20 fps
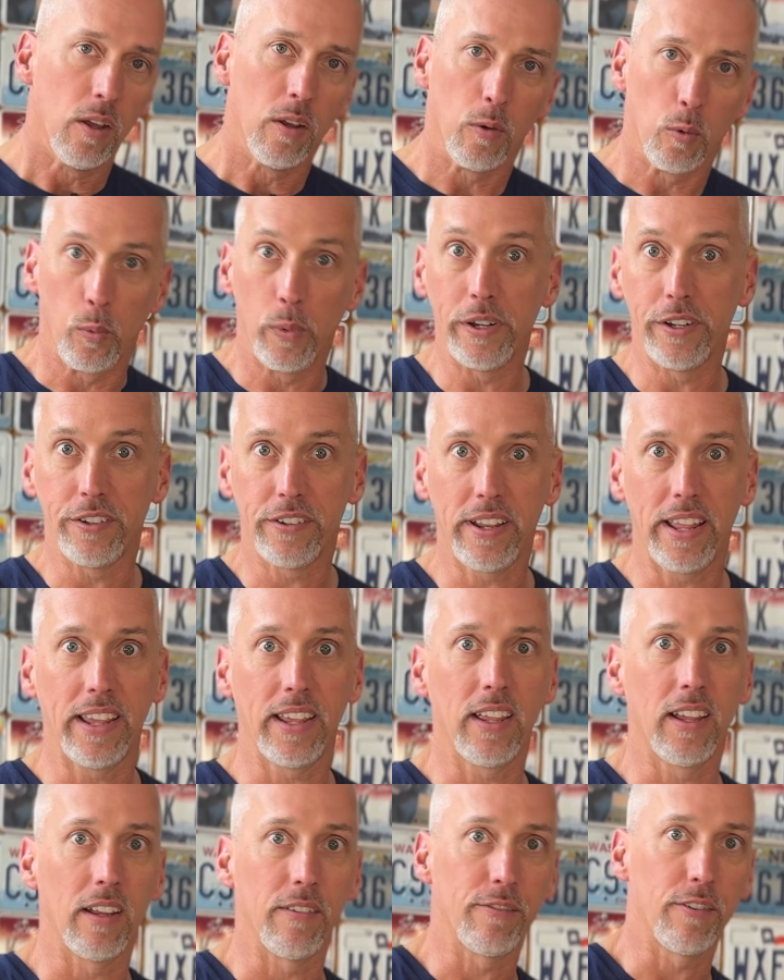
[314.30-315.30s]
when you're
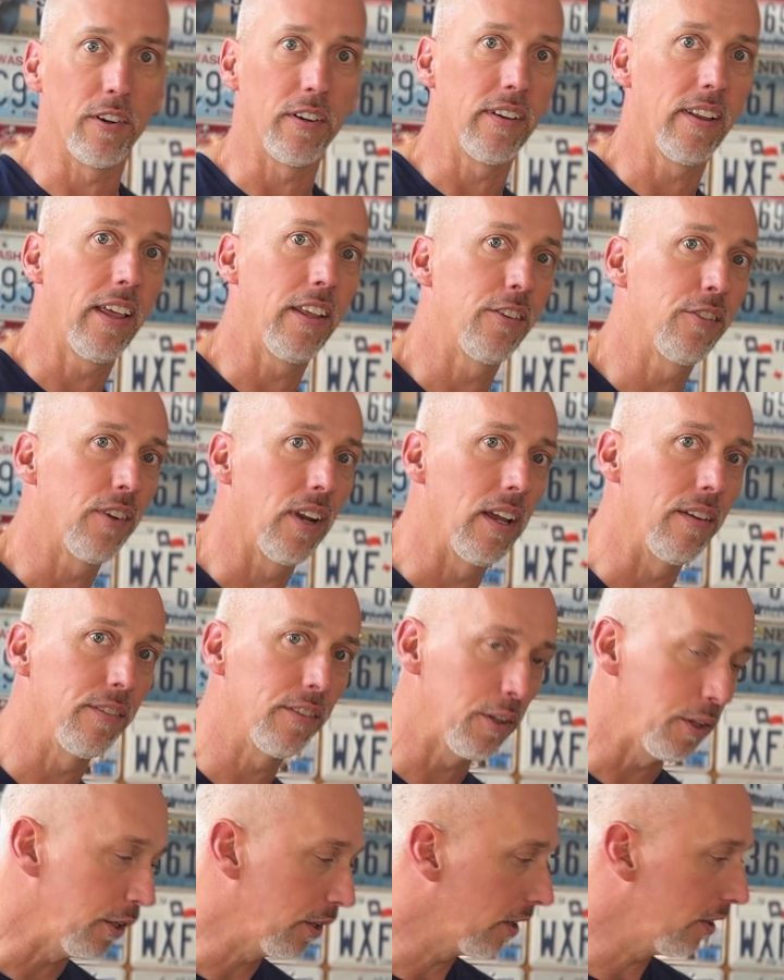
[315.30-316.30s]
taking it for a test drive. So
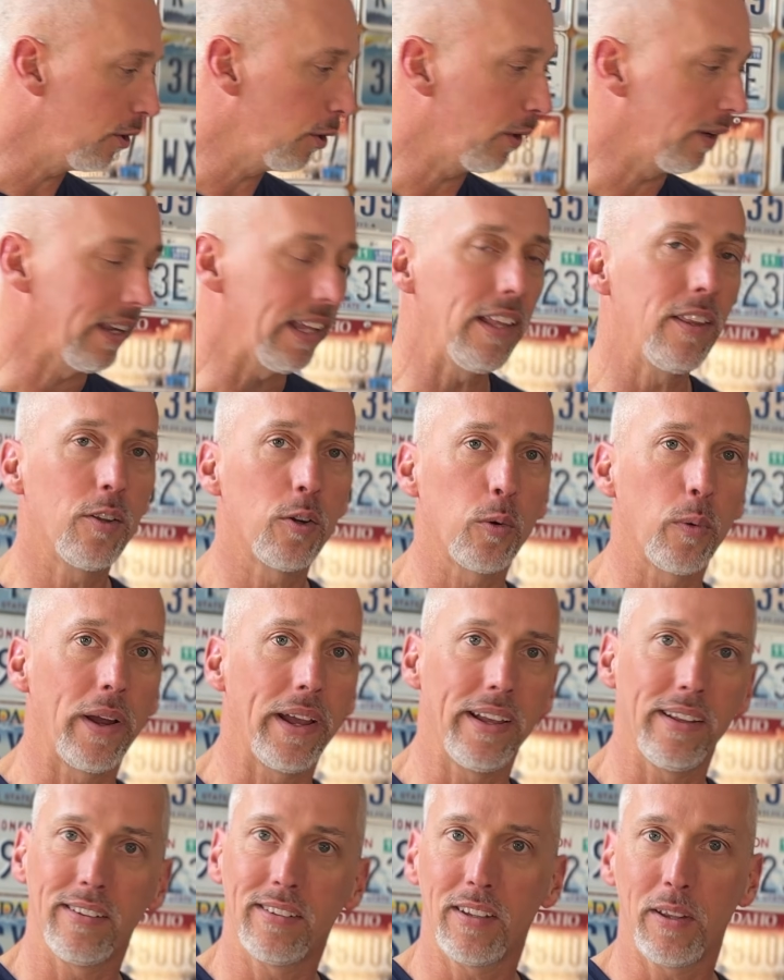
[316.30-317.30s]
you can do it either
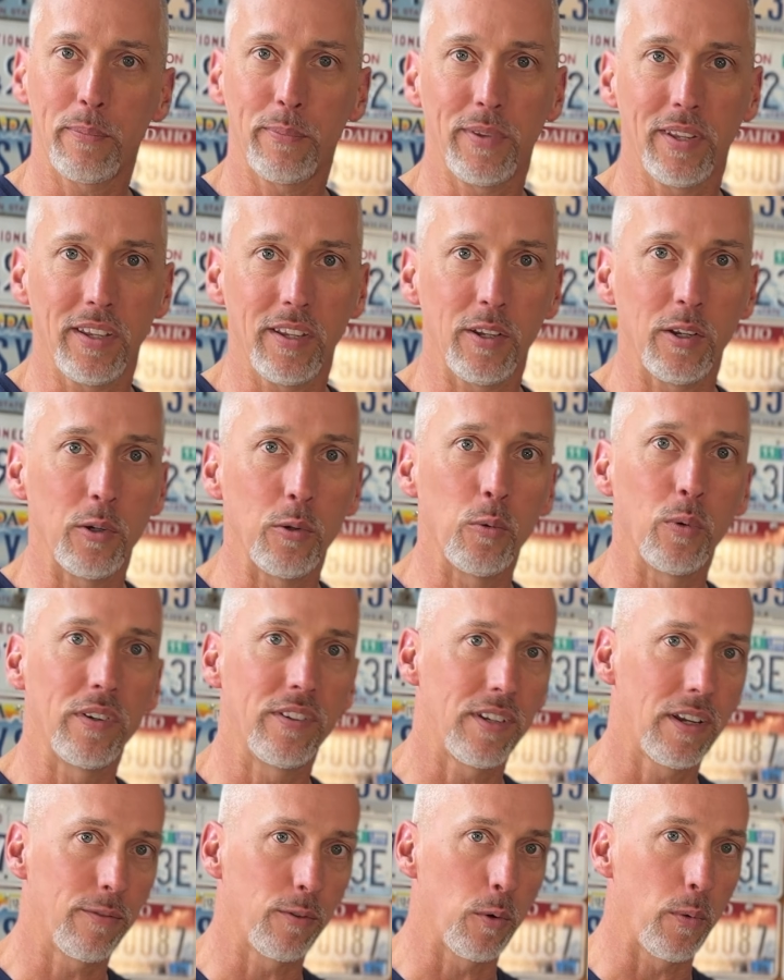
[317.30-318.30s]
way, it's up to you,
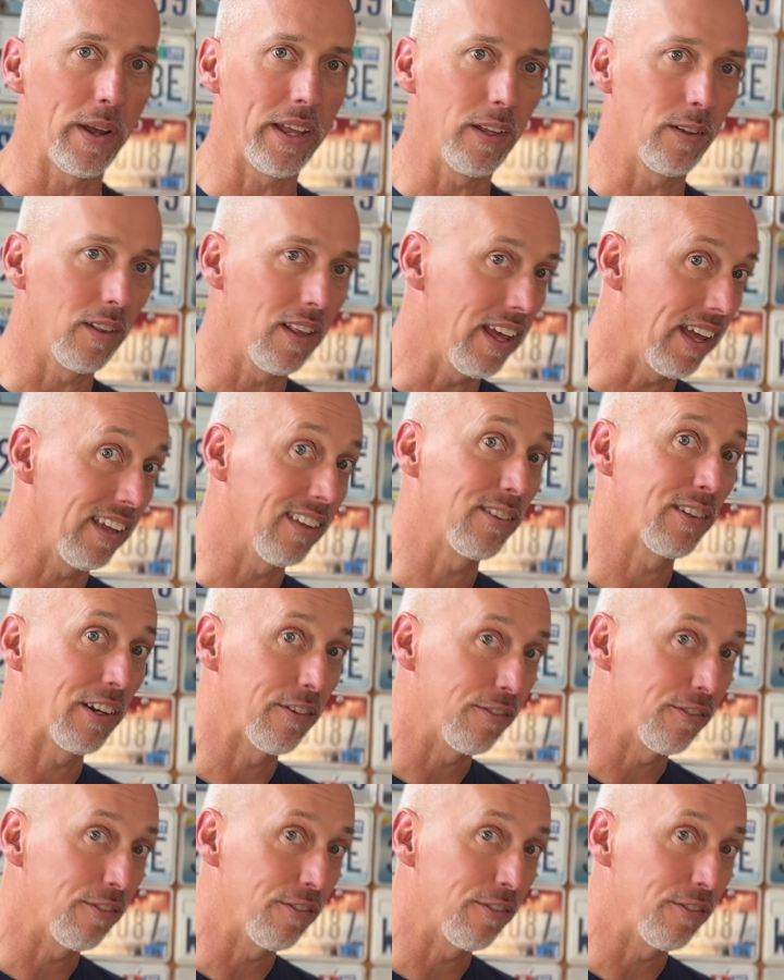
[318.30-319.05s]
whichever way you like. So I